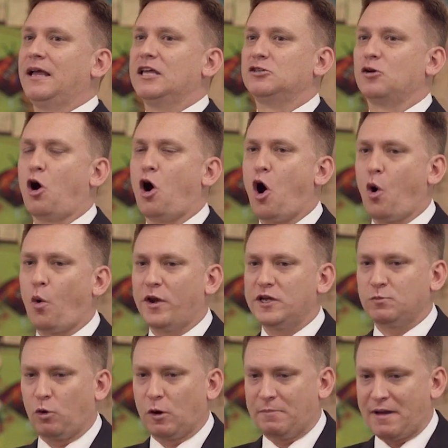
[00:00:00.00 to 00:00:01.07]
is
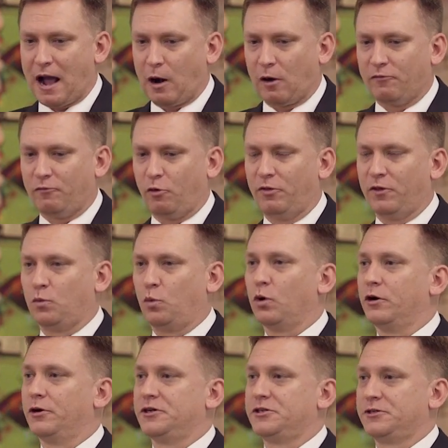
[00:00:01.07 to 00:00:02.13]
always more powerful than
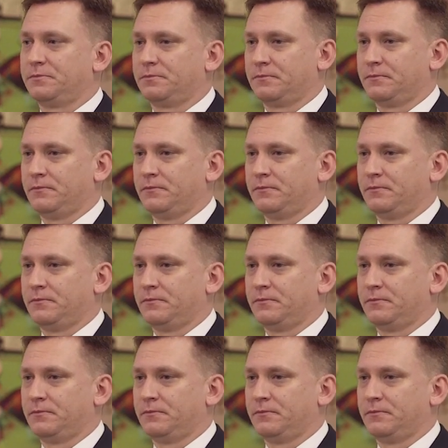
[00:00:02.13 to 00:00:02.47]
words.